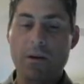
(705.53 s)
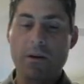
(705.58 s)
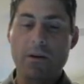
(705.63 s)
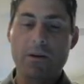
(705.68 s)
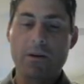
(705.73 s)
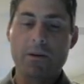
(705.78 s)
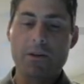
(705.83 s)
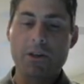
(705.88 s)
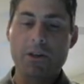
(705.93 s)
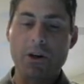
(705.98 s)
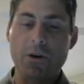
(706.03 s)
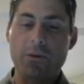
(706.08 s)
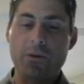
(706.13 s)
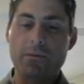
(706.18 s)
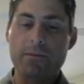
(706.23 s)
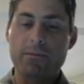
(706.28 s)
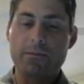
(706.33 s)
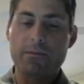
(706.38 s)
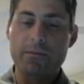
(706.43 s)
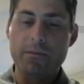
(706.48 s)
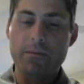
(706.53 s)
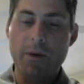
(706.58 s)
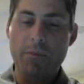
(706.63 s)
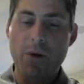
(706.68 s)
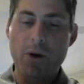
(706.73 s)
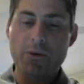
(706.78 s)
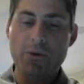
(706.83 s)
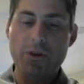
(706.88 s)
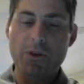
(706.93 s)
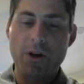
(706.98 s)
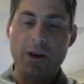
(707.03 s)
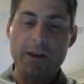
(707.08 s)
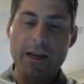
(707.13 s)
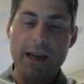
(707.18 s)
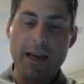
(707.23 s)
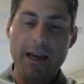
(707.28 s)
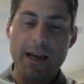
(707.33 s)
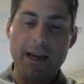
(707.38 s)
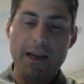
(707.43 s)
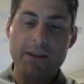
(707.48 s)
So a proton
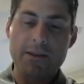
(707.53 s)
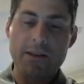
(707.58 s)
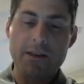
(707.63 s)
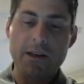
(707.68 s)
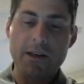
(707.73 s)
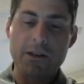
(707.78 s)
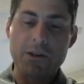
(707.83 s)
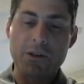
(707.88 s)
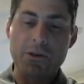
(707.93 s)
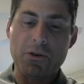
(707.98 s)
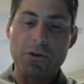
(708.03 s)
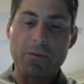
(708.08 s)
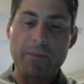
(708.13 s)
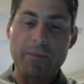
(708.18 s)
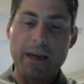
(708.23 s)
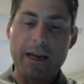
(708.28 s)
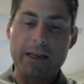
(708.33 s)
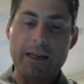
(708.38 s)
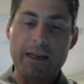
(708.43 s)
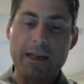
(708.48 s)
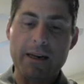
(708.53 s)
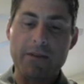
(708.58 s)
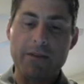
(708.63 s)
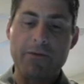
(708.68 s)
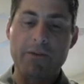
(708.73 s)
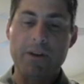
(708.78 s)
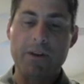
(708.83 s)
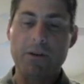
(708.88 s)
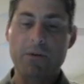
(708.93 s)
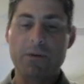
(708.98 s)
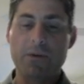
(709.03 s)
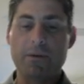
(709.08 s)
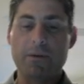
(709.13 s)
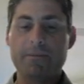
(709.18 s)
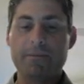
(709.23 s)
has a little magnetic field.